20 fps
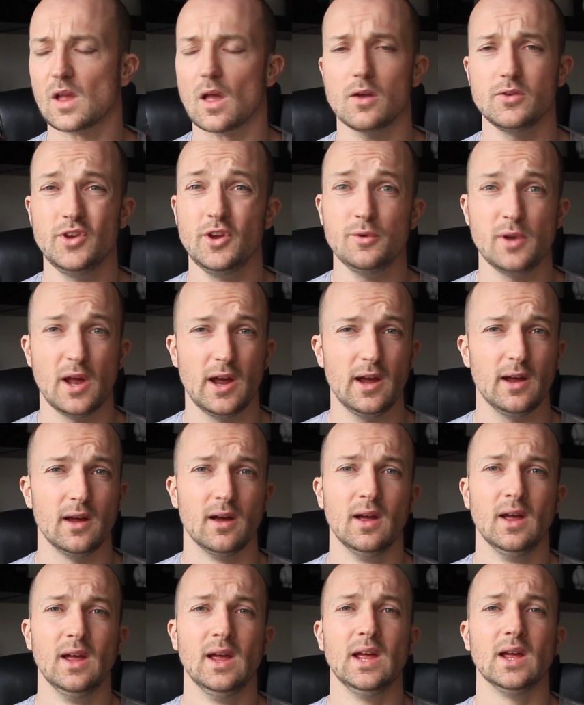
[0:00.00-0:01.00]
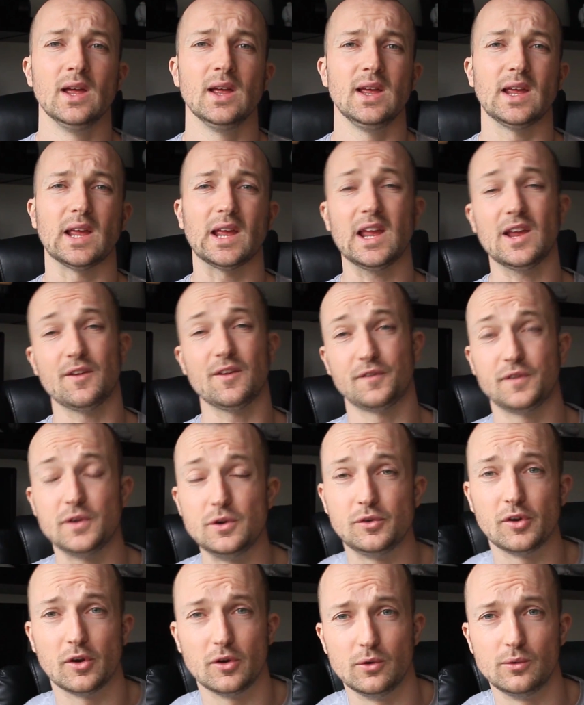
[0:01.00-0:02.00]
unit if
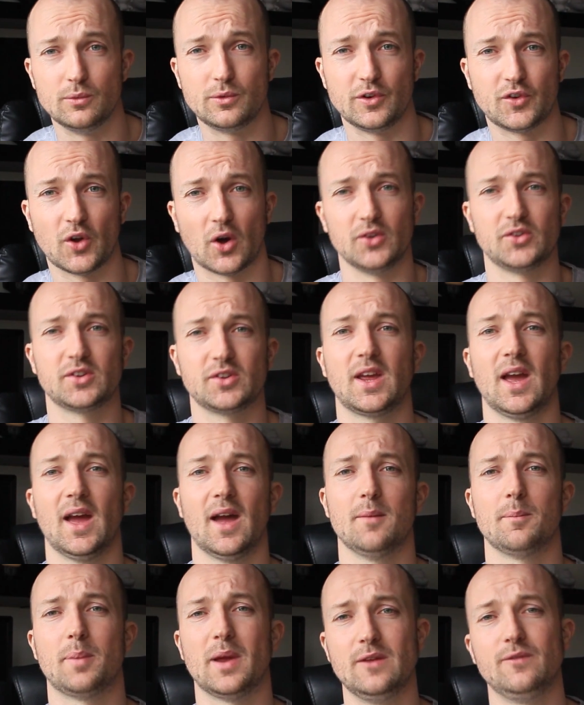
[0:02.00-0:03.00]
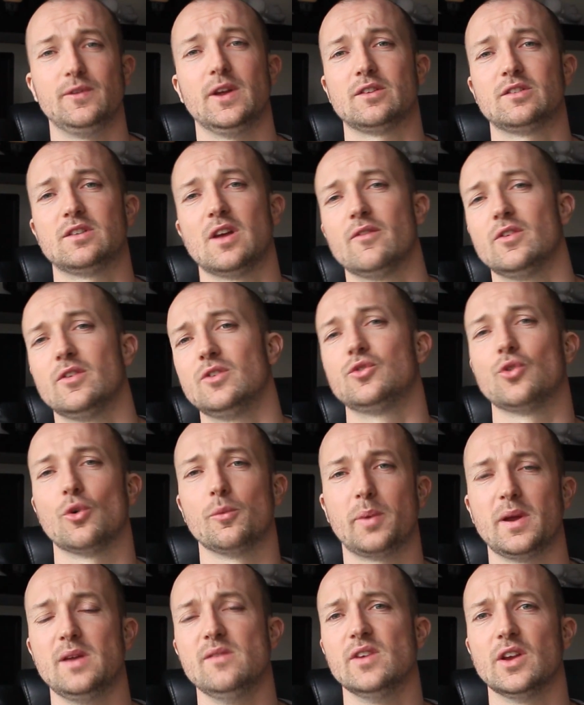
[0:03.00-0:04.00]
you do decide to get PVS 7s or
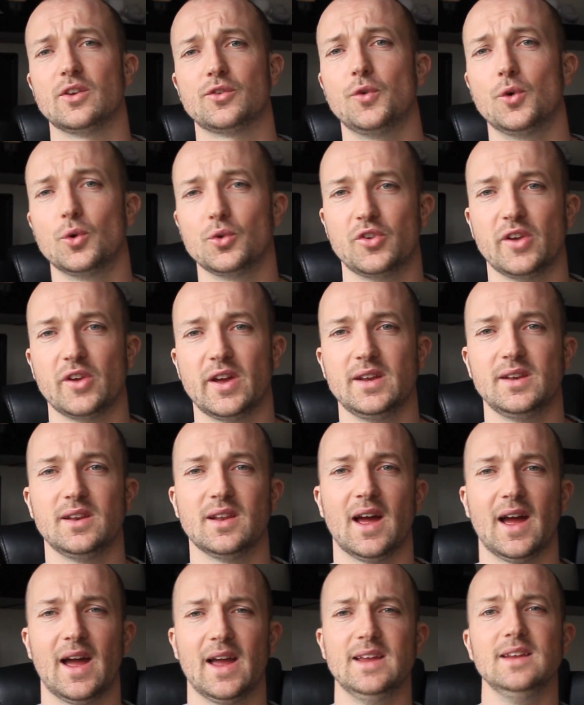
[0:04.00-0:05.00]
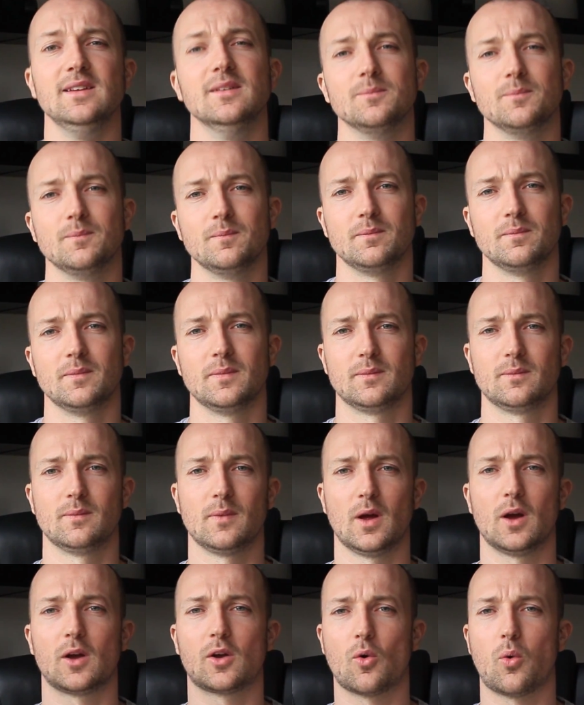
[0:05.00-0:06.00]
PVS 14, a
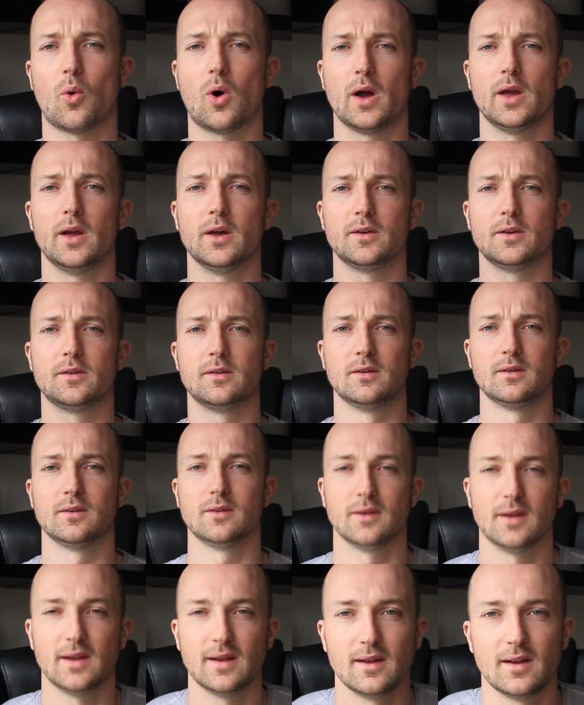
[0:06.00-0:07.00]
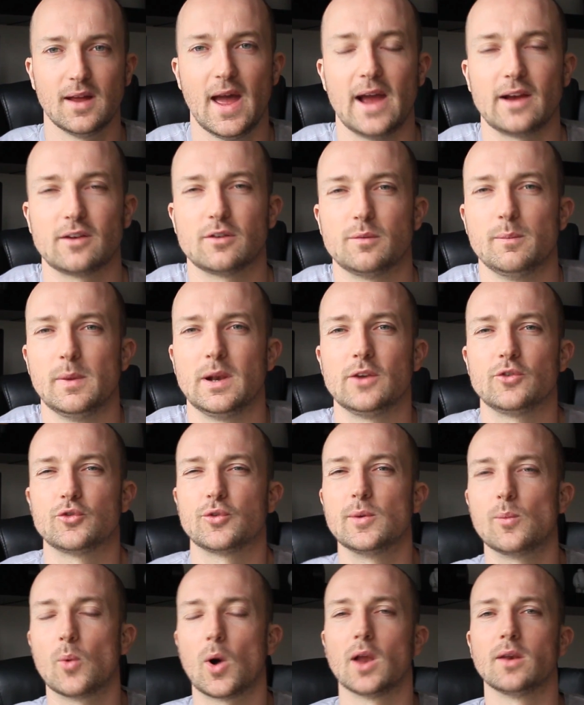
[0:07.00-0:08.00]
acquired
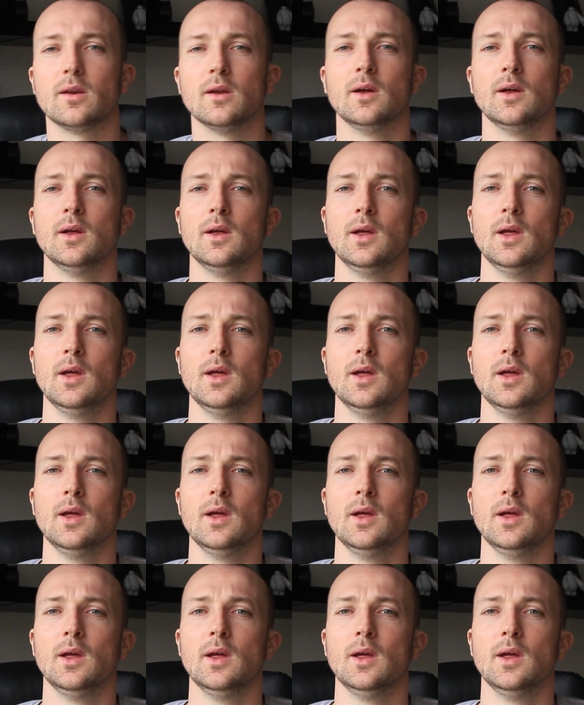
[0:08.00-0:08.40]
ex-military one